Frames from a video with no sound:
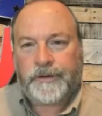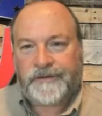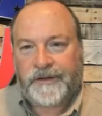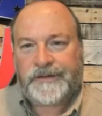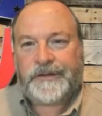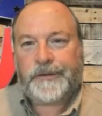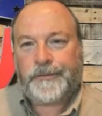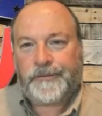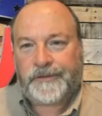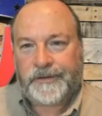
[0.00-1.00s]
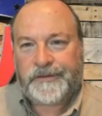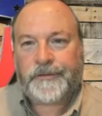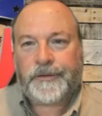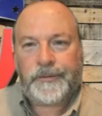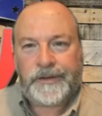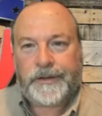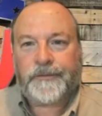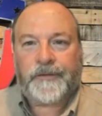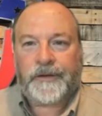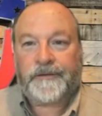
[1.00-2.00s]
stage two, stage three when you hear
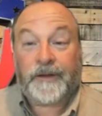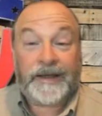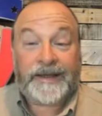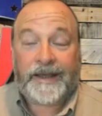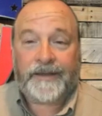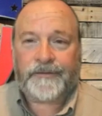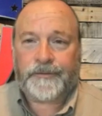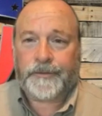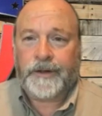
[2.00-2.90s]
things like cancer.